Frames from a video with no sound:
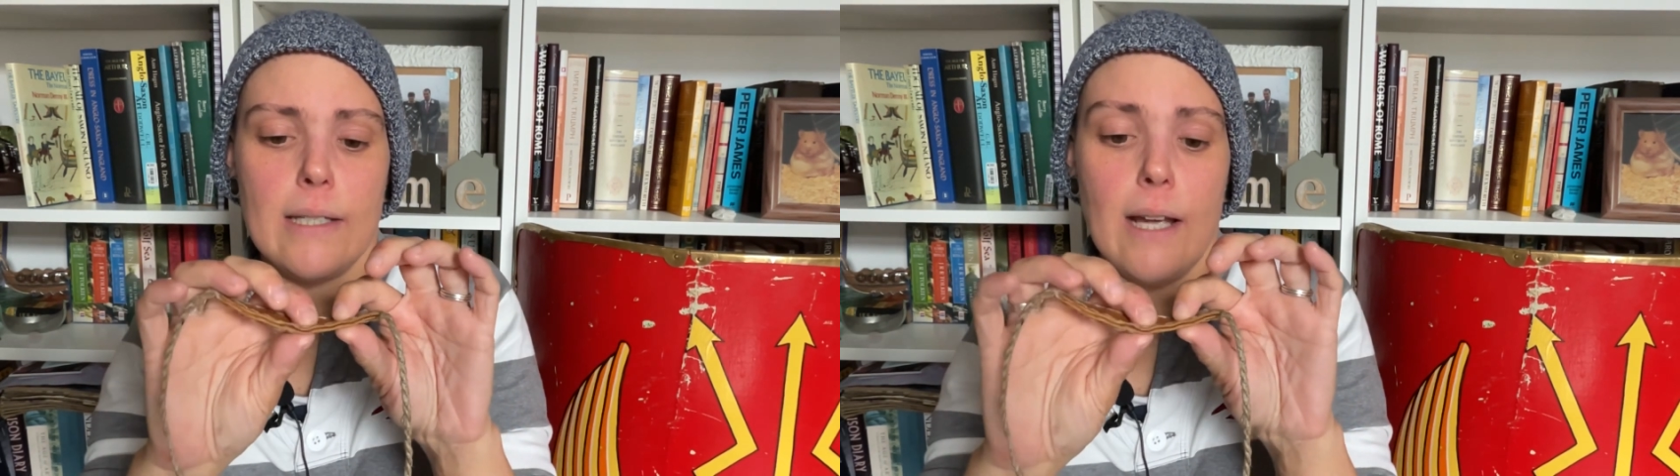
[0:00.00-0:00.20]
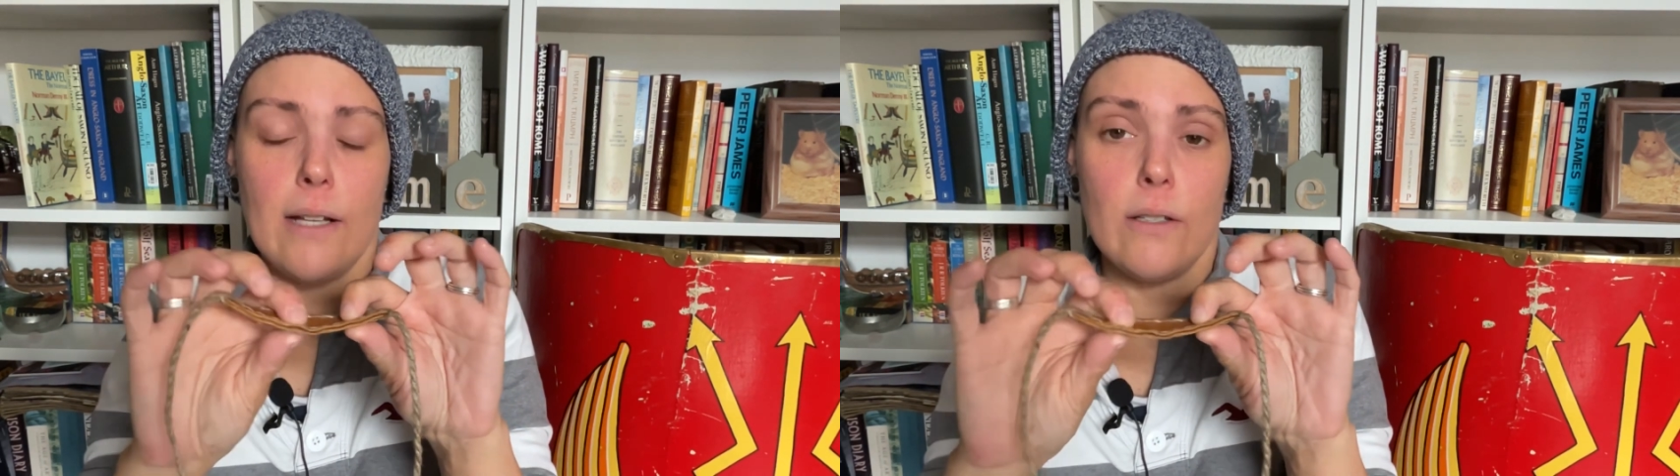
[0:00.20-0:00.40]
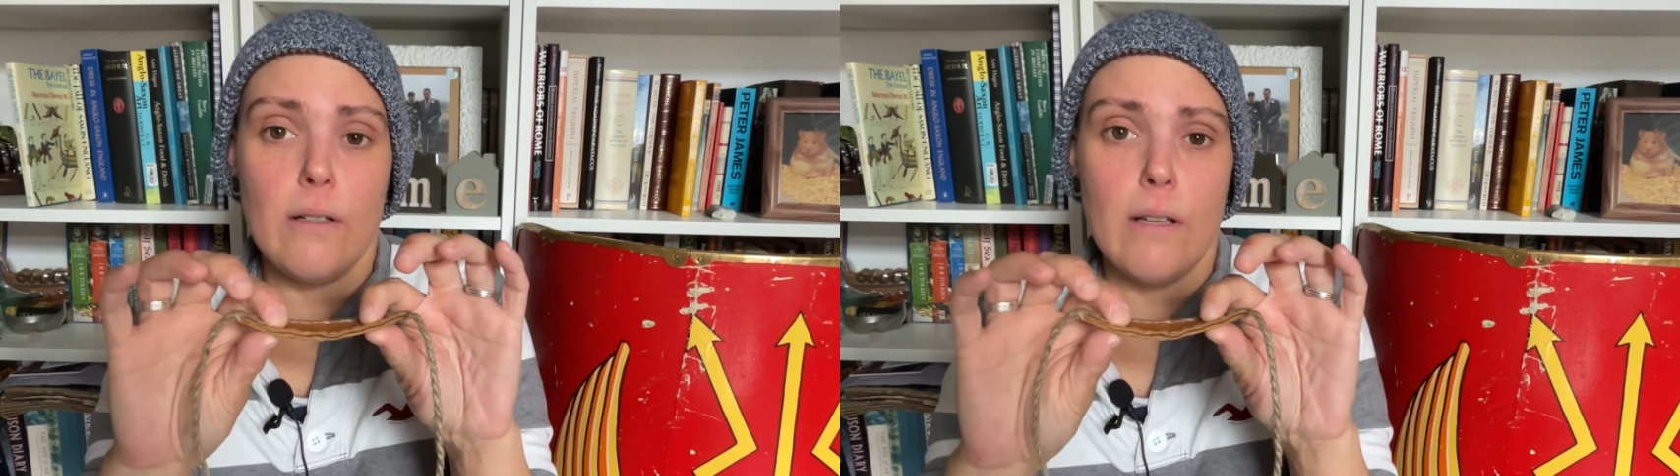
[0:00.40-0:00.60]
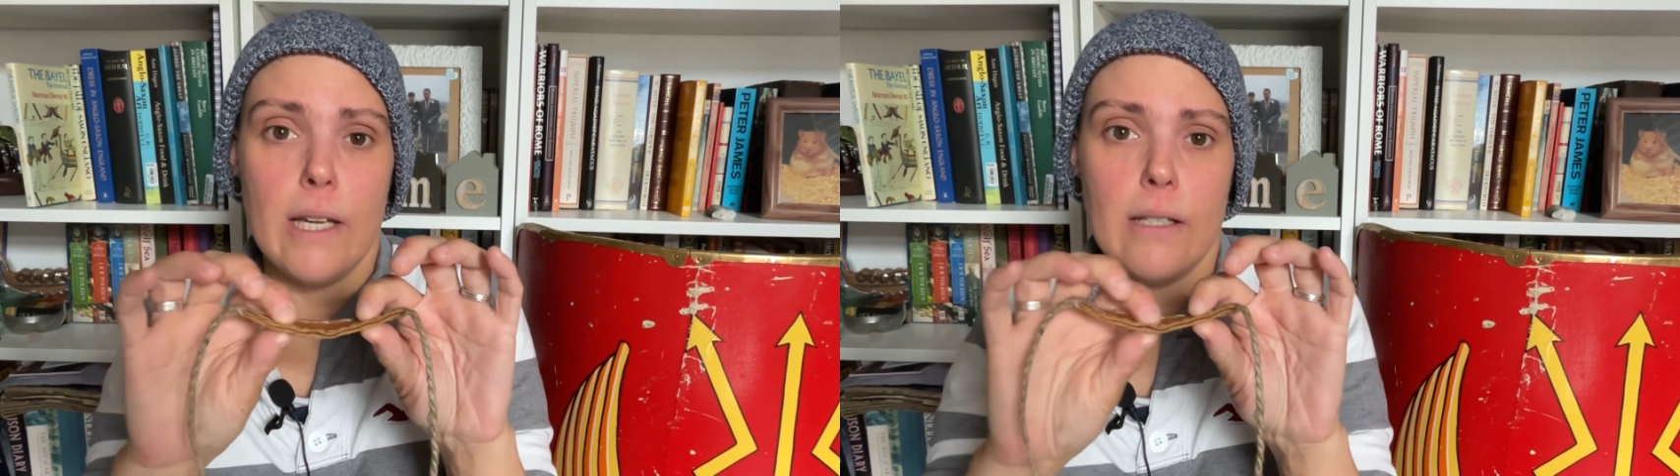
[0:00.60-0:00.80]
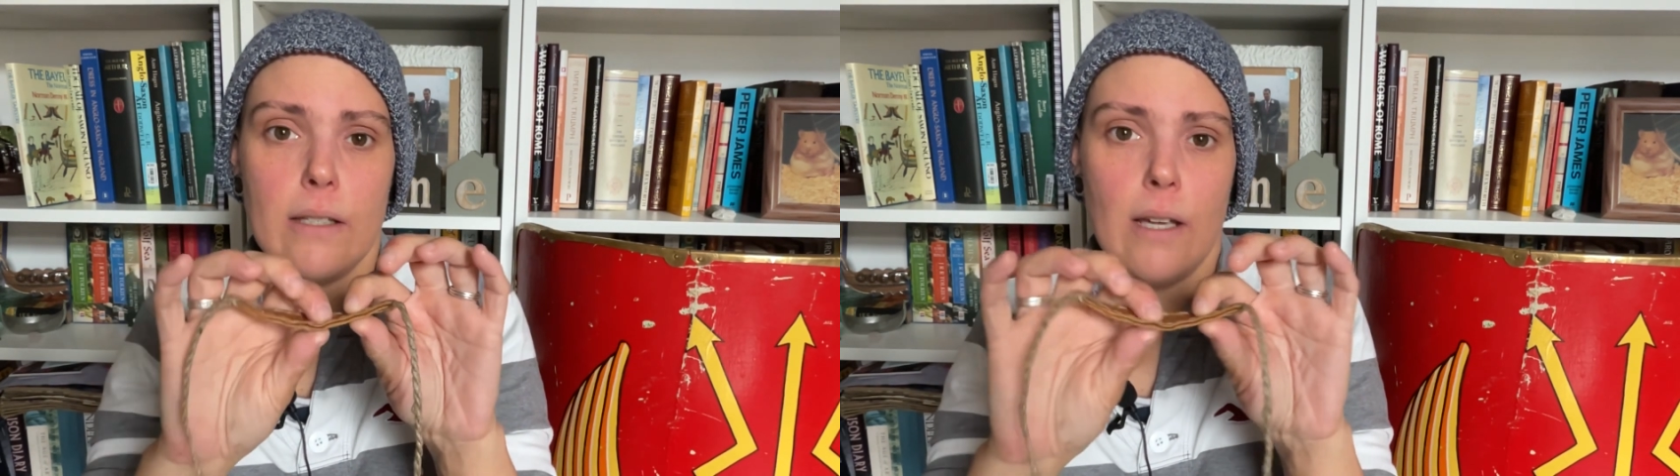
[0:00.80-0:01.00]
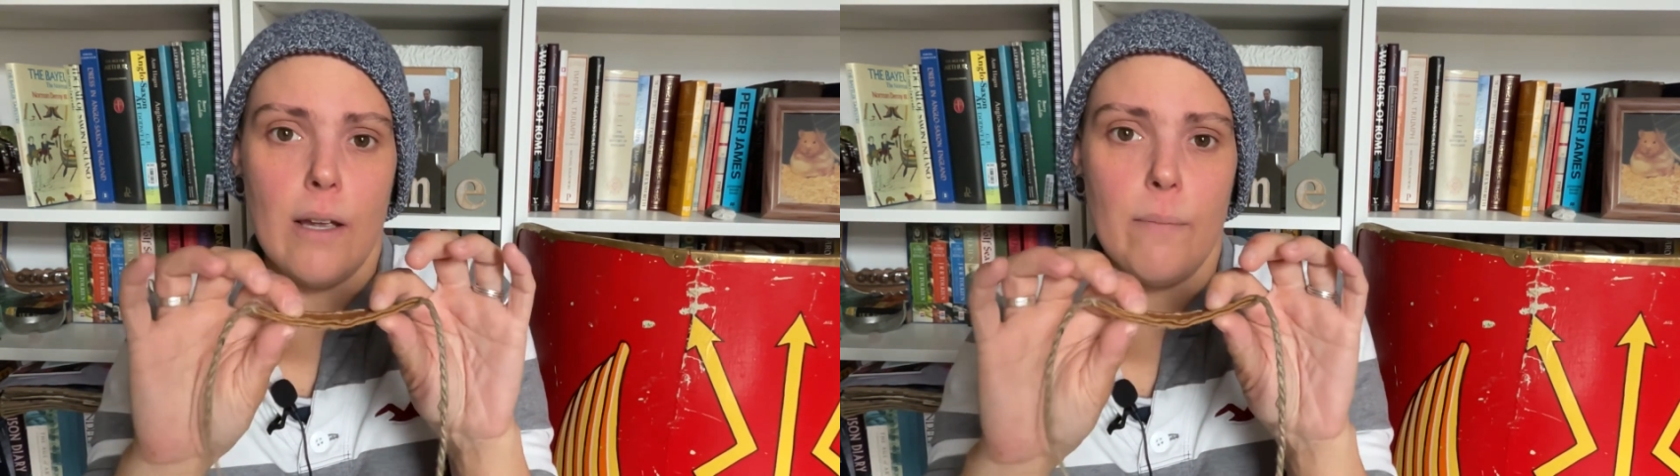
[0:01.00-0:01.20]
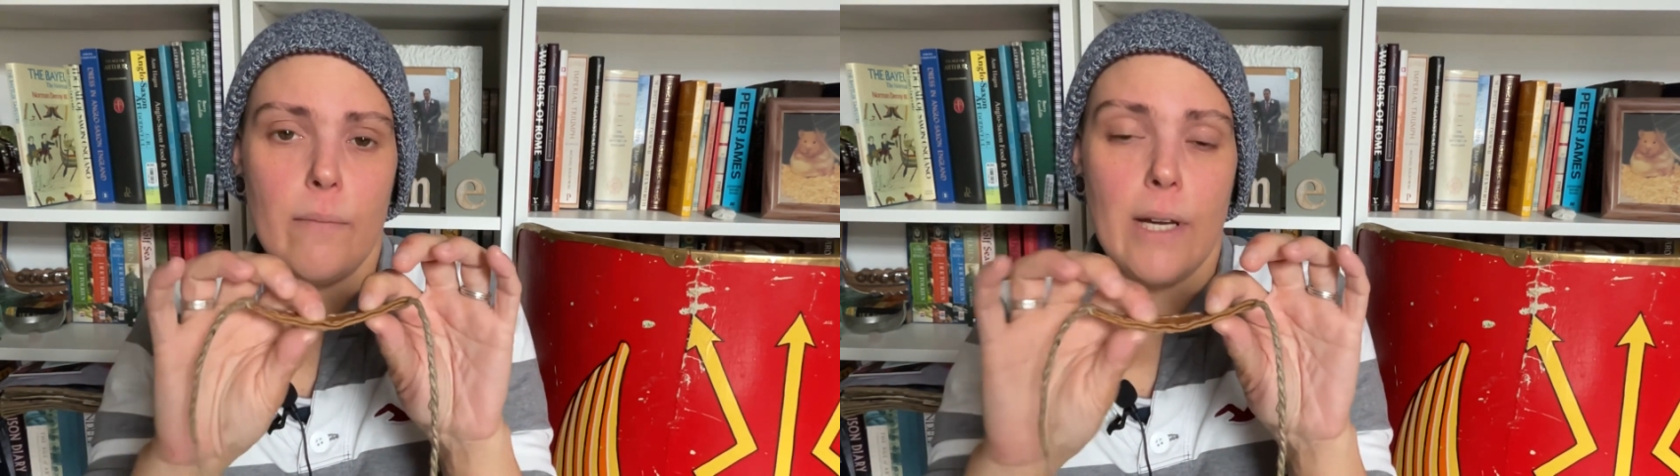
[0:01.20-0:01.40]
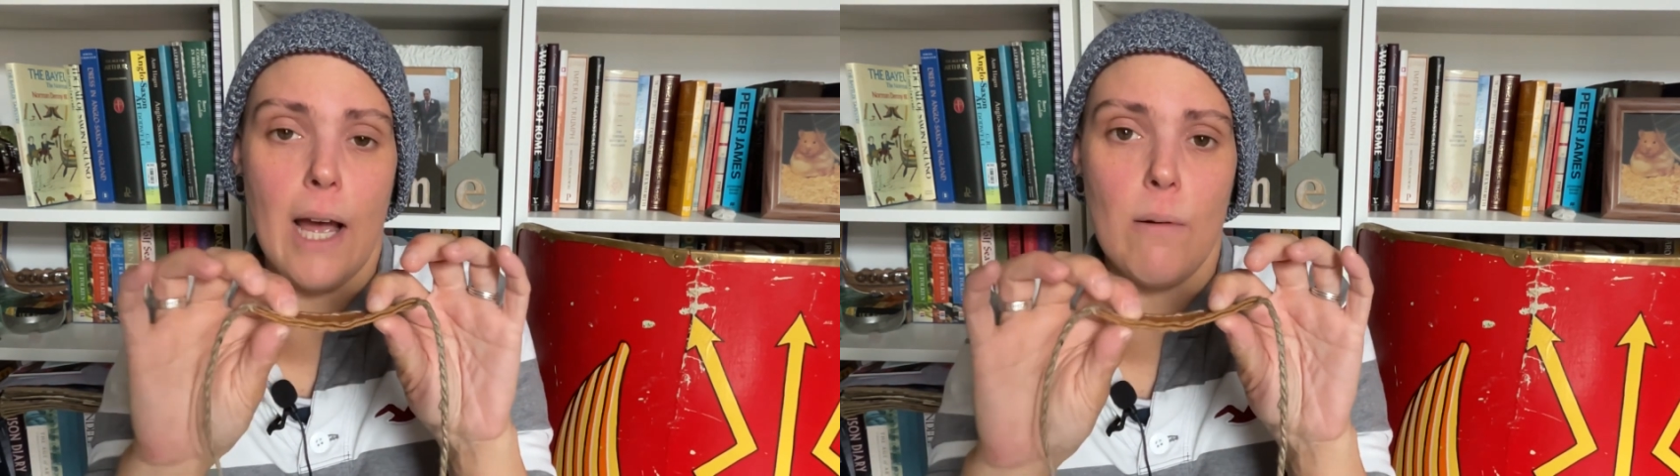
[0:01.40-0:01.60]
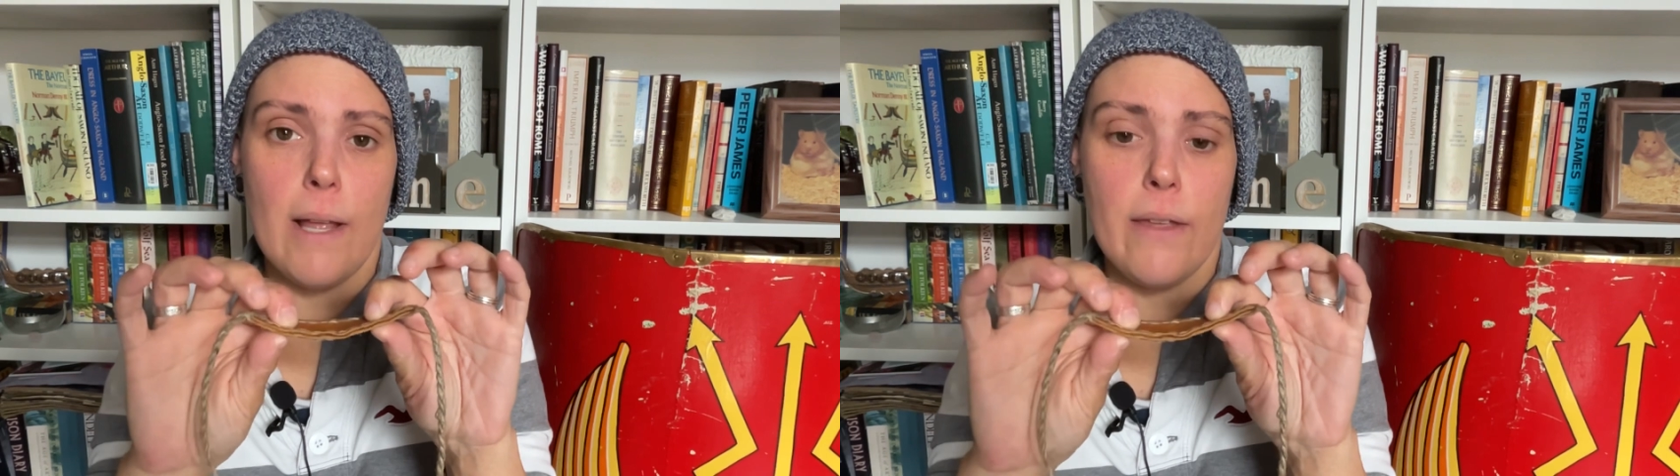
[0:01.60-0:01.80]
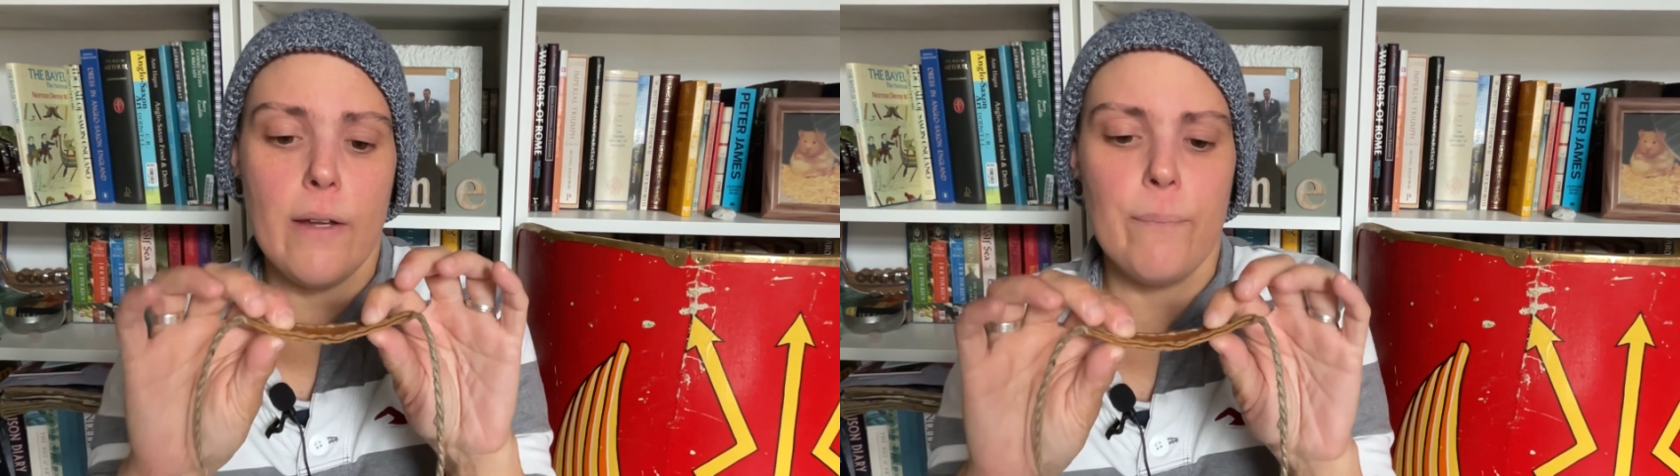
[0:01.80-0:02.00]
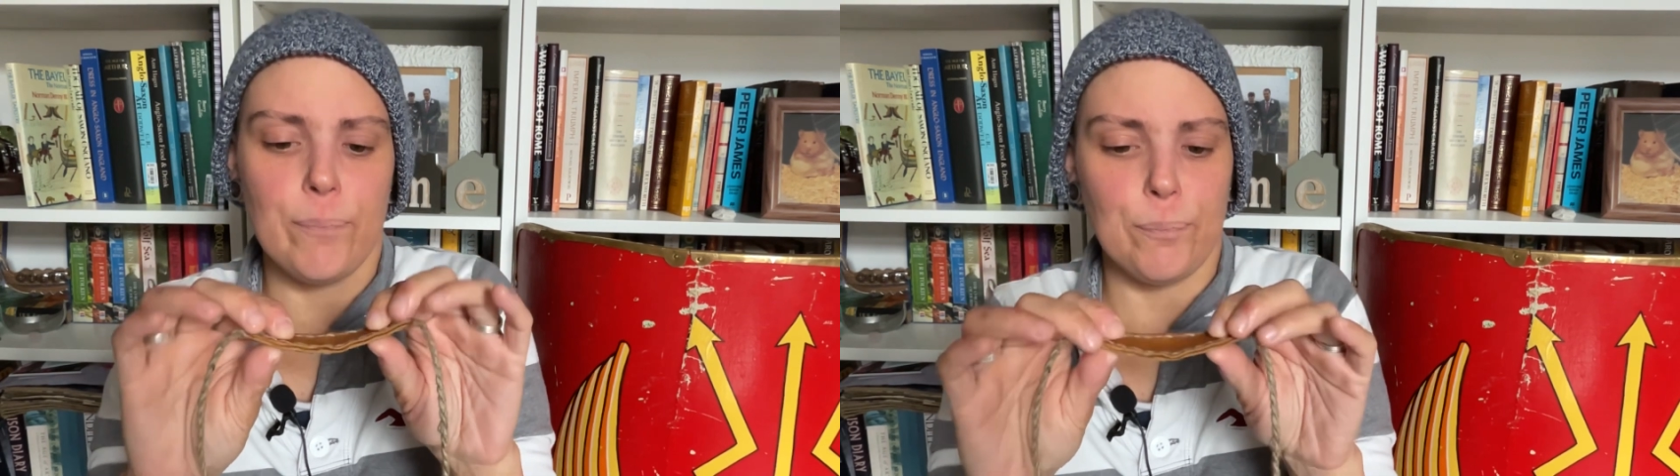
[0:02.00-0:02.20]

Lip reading: cattle, it's cow leather.